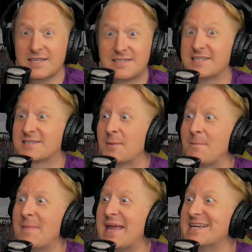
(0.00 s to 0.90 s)
This is
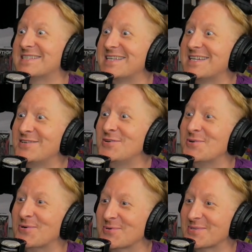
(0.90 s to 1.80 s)
amazing
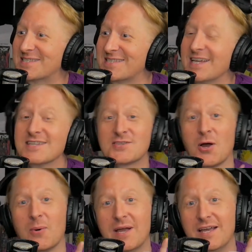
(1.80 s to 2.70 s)
news.
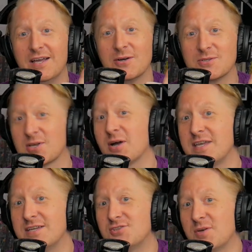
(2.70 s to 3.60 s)
So,
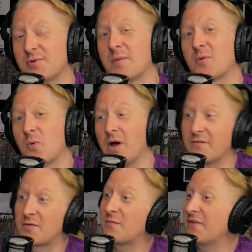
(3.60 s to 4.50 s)
Usagi Yojimbo
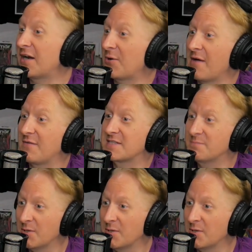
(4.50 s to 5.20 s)
#1 from Fantagraphics